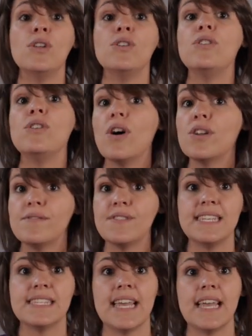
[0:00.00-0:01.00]
None of
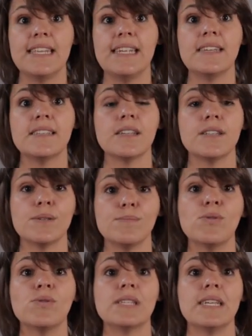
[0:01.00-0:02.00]
these techniques are
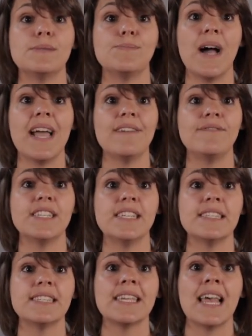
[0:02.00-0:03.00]
supported by
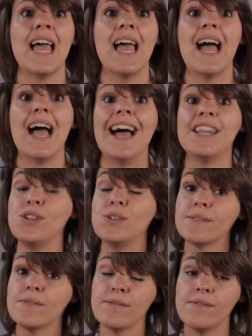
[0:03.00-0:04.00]
evidence, and
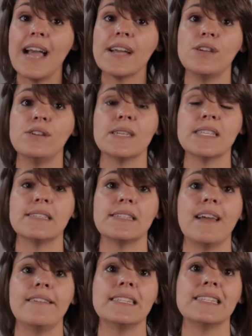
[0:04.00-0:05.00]
use of a vacuum at
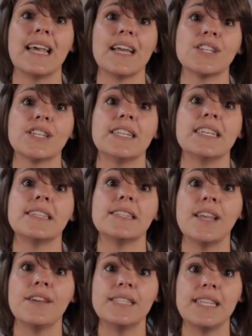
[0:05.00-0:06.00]
caesarean section is
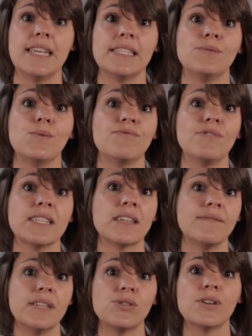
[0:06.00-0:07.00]
associated with risk
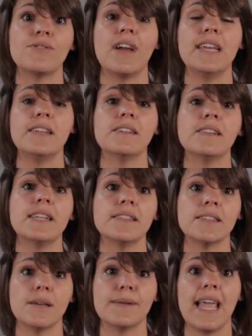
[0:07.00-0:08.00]
of intracranial and
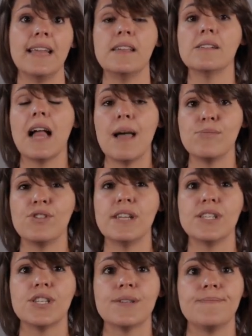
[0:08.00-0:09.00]
subgaleal
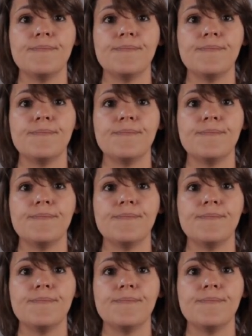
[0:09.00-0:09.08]
hemorrhage.